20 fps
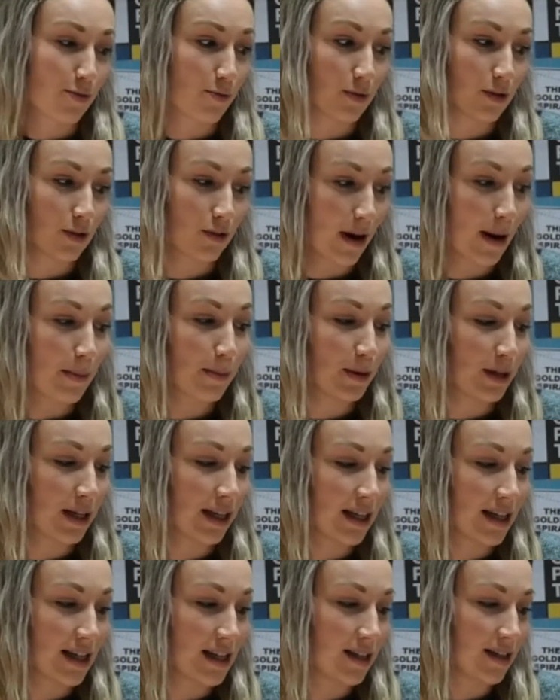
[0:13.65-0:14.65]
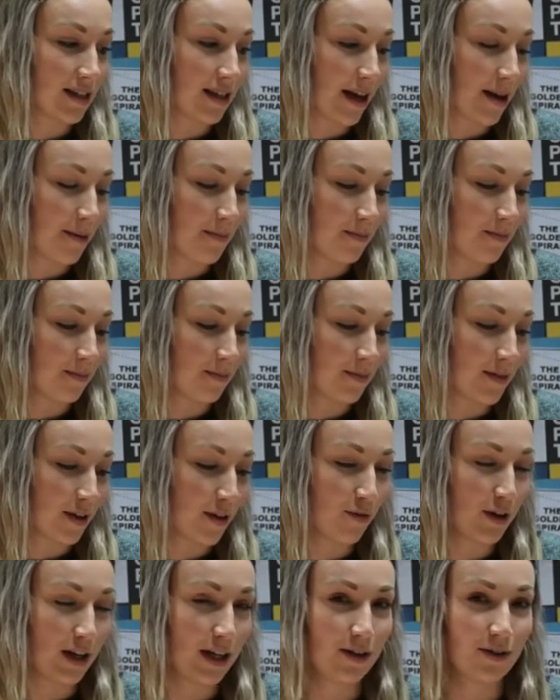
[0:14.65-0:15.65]
Scrapbooking is a
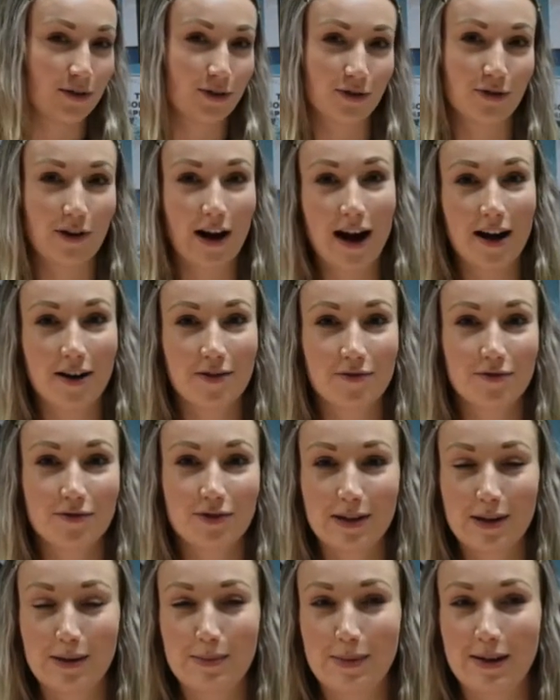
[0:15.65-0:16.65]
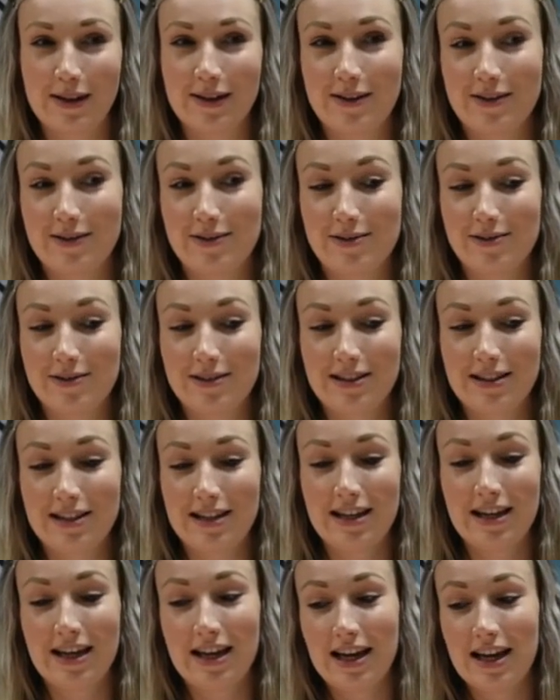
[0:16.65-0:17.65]
really good craft because
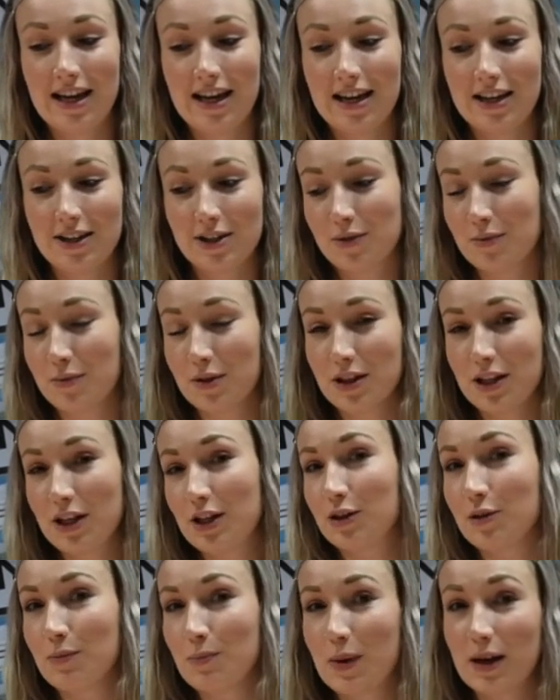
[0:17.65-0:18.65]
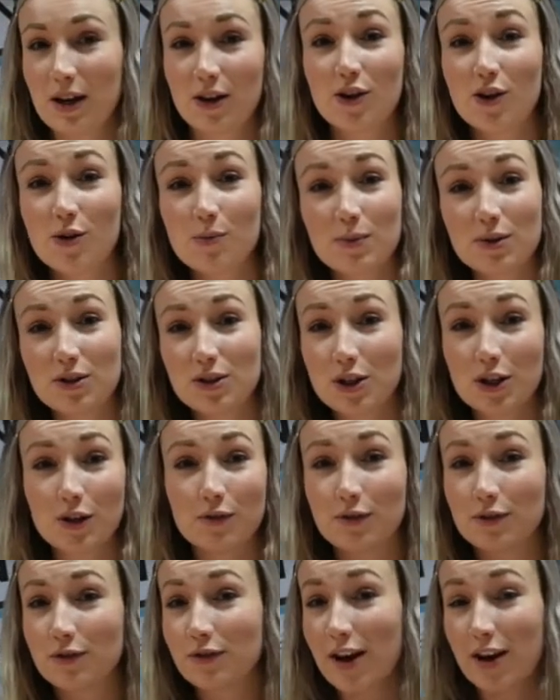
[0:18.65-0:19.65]
it's something that you can pick up and do
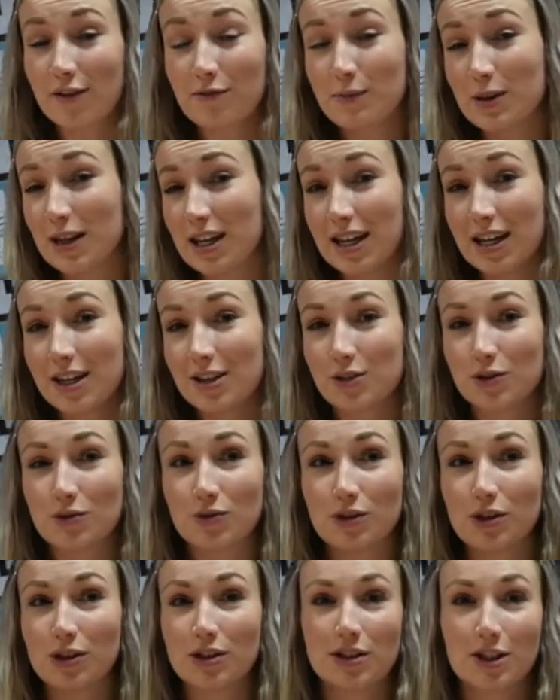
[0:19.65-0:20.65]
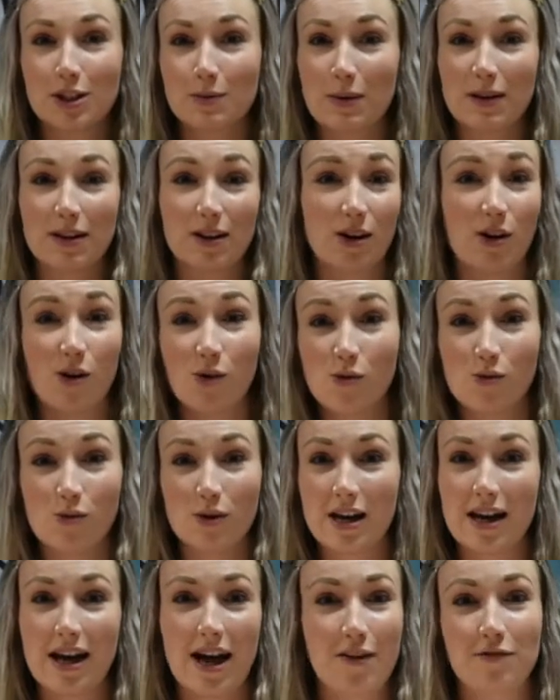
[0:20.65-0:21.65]
for 5 minutes, or you can spend a
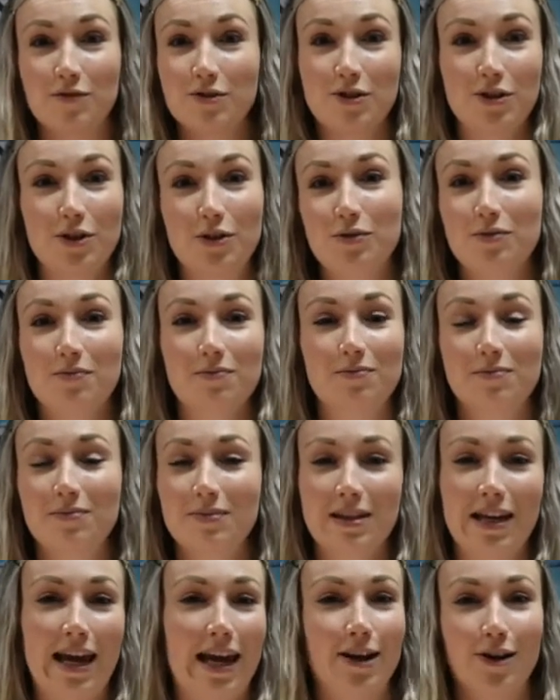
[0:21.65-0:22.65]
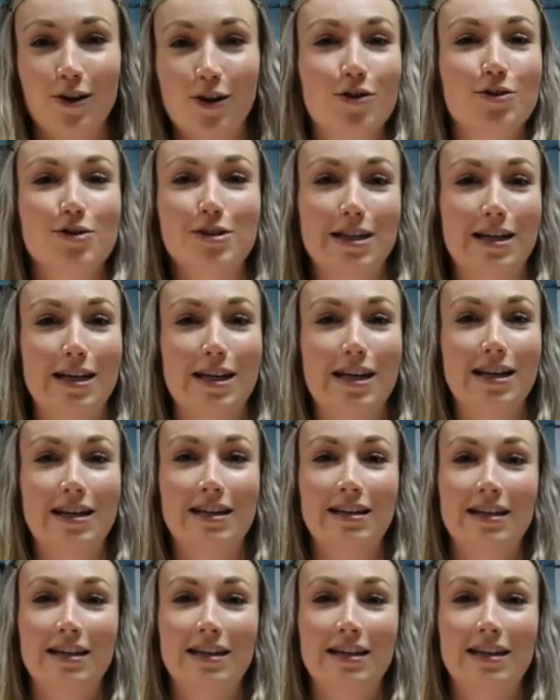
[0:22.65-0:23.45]
whole afternoon getting lost in it.